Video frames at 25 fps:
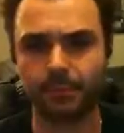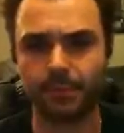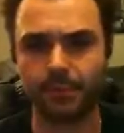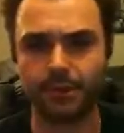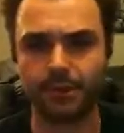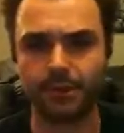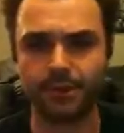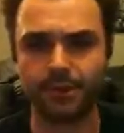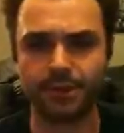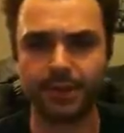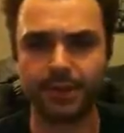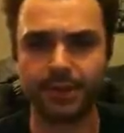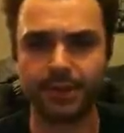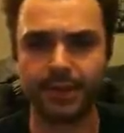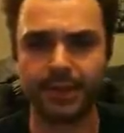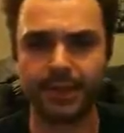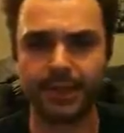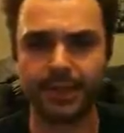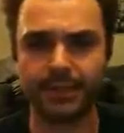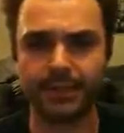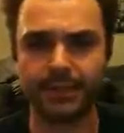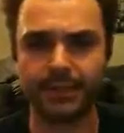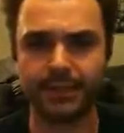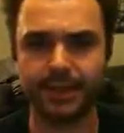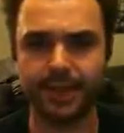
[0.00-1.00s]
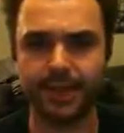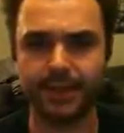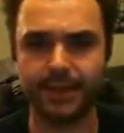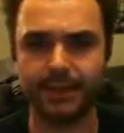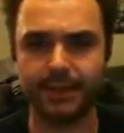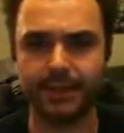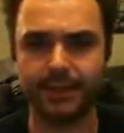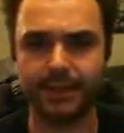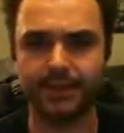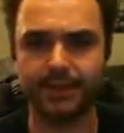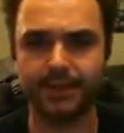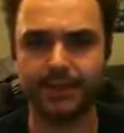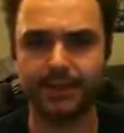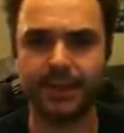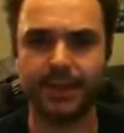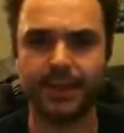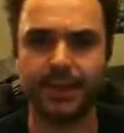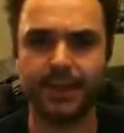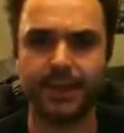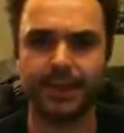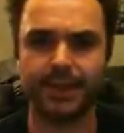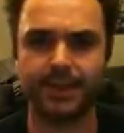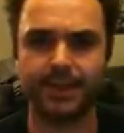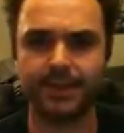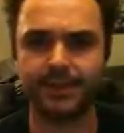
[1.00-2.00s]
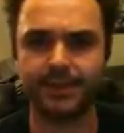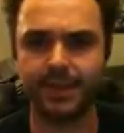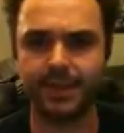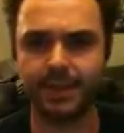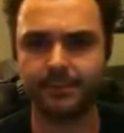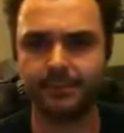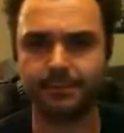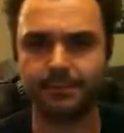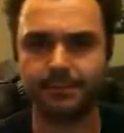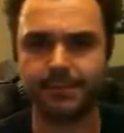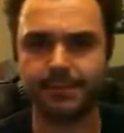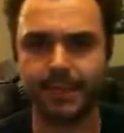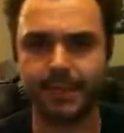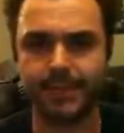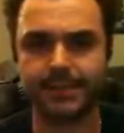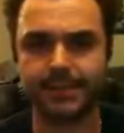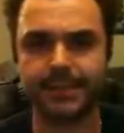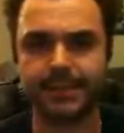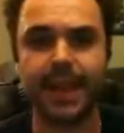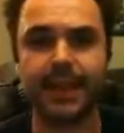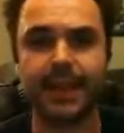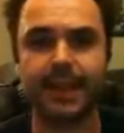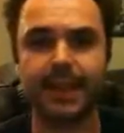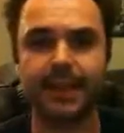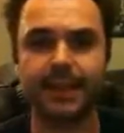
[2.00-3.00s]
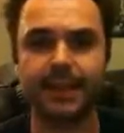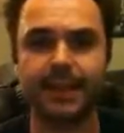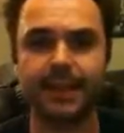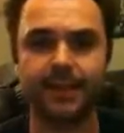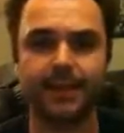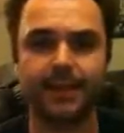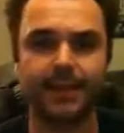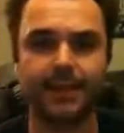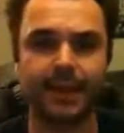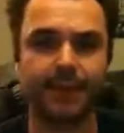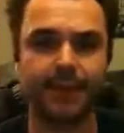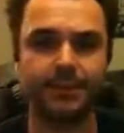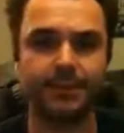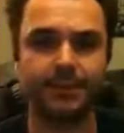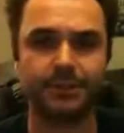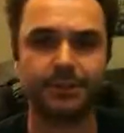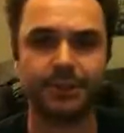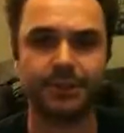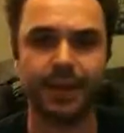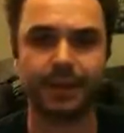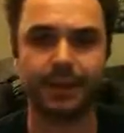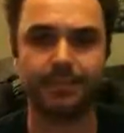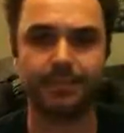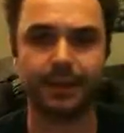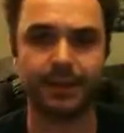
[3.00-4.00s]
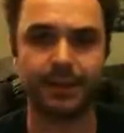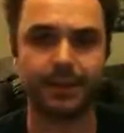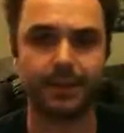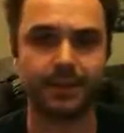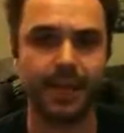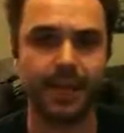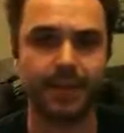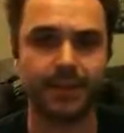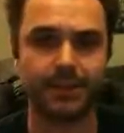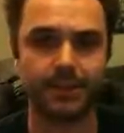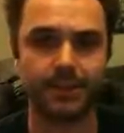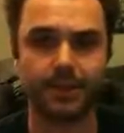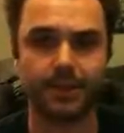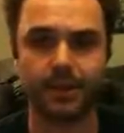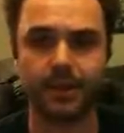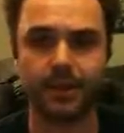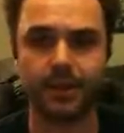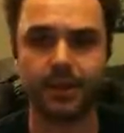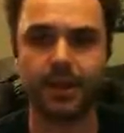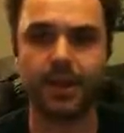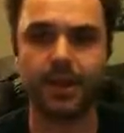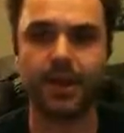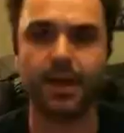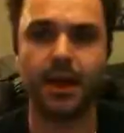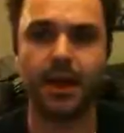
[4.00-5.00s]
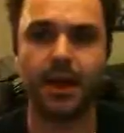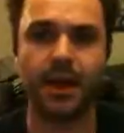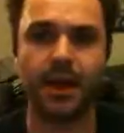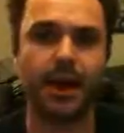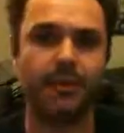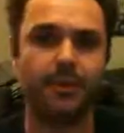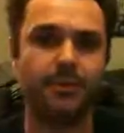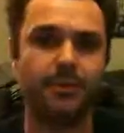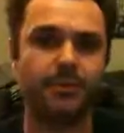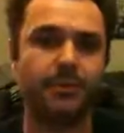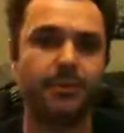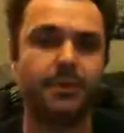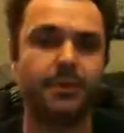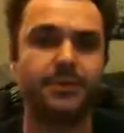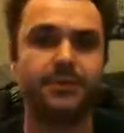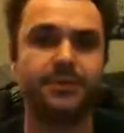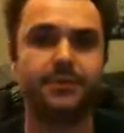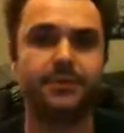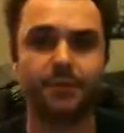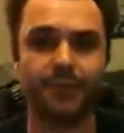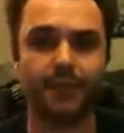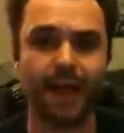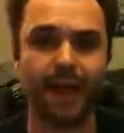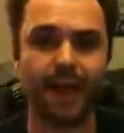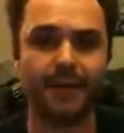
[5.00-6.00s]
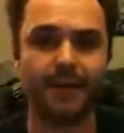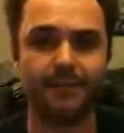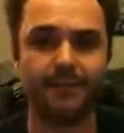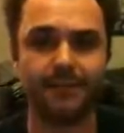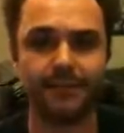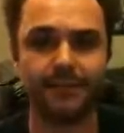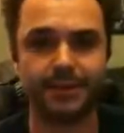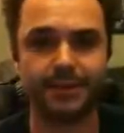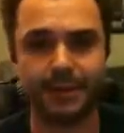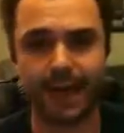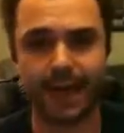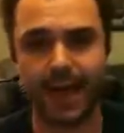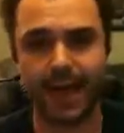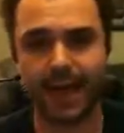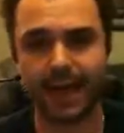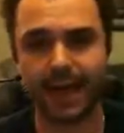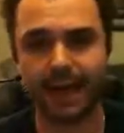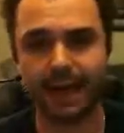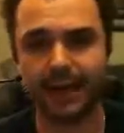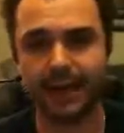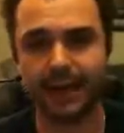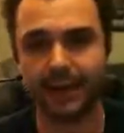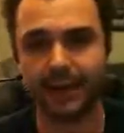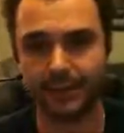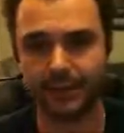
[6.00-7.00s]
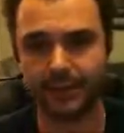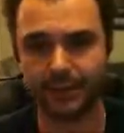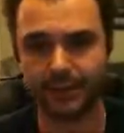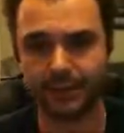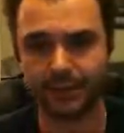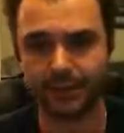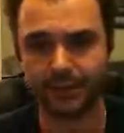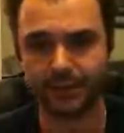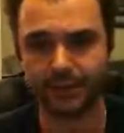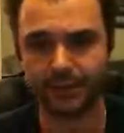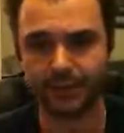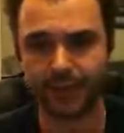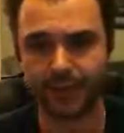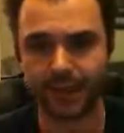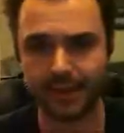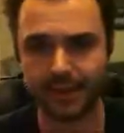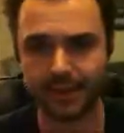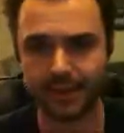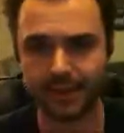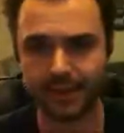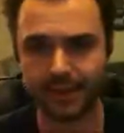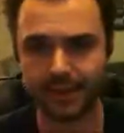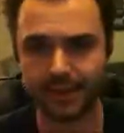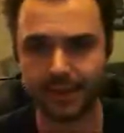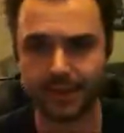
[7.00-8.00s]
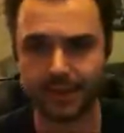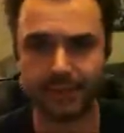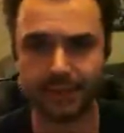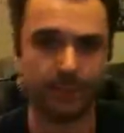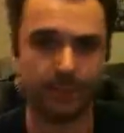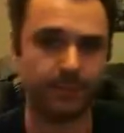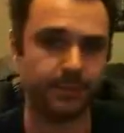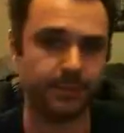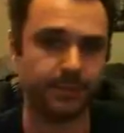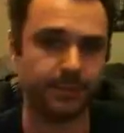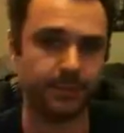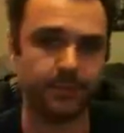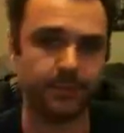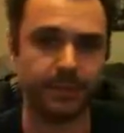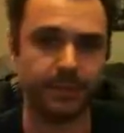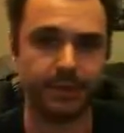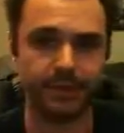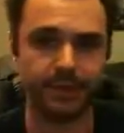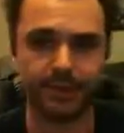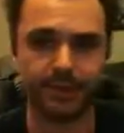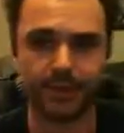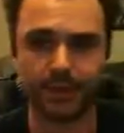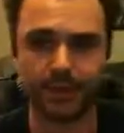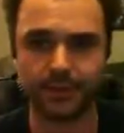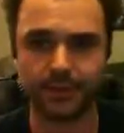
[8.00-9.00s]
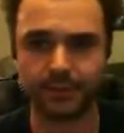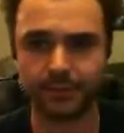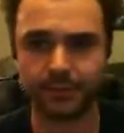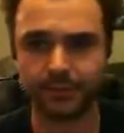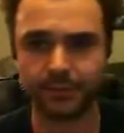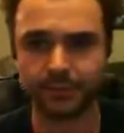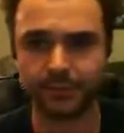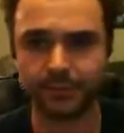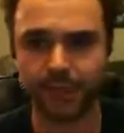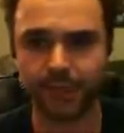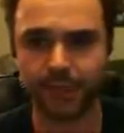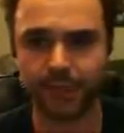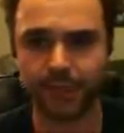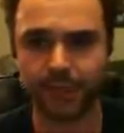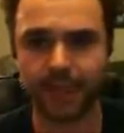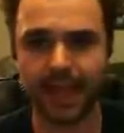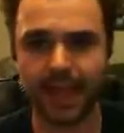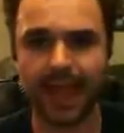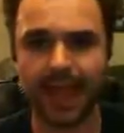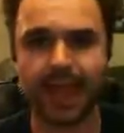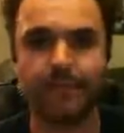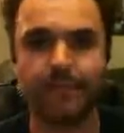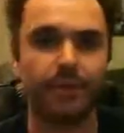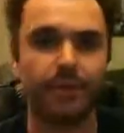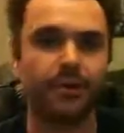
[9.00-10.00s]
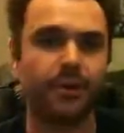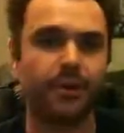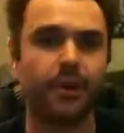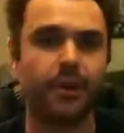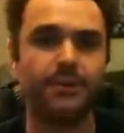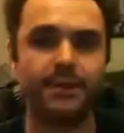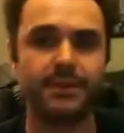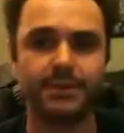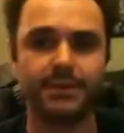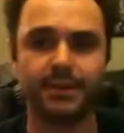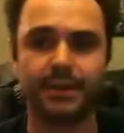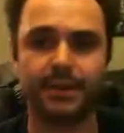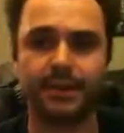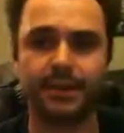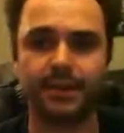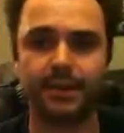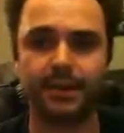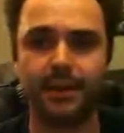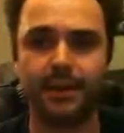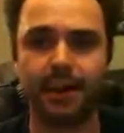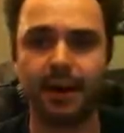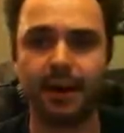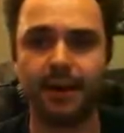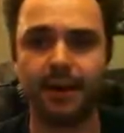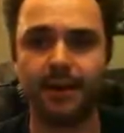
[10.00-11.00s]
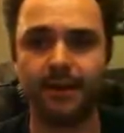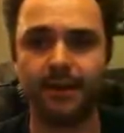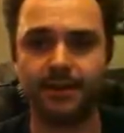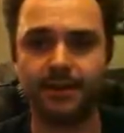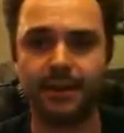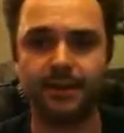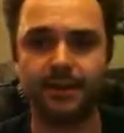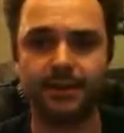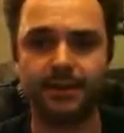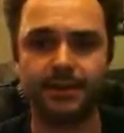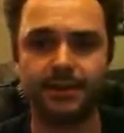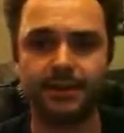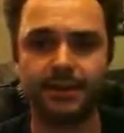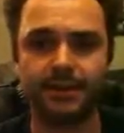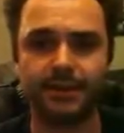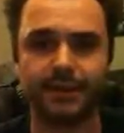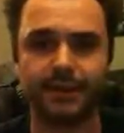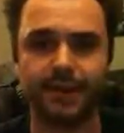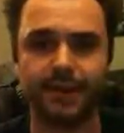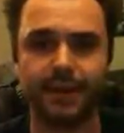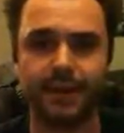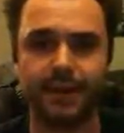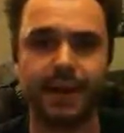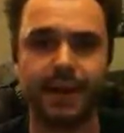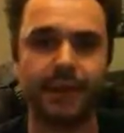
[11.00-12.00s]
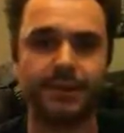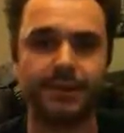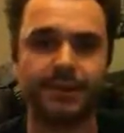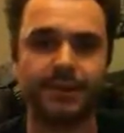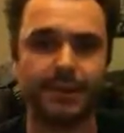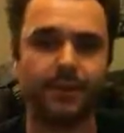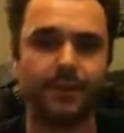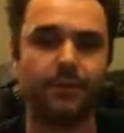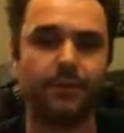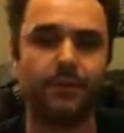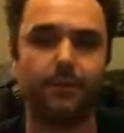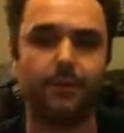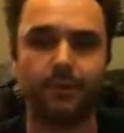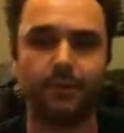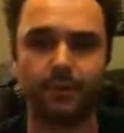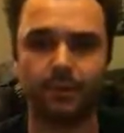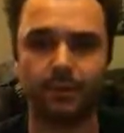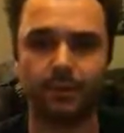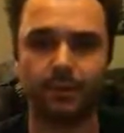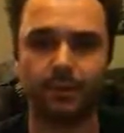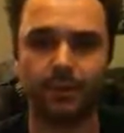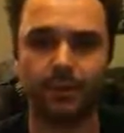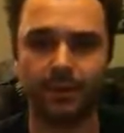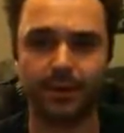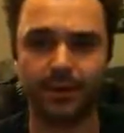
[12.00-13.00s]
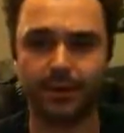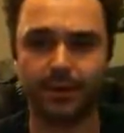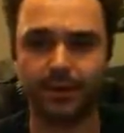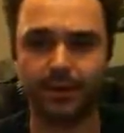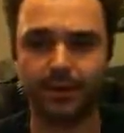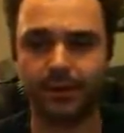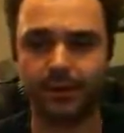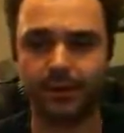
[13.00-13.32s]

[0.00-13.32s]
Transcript: So he's mentioned that he's taking the captain, chaplain, and command squad with lots of grav to be hard hitting in the shooting phase, as well as be good in assault, and with obviously relatively hard to kill with the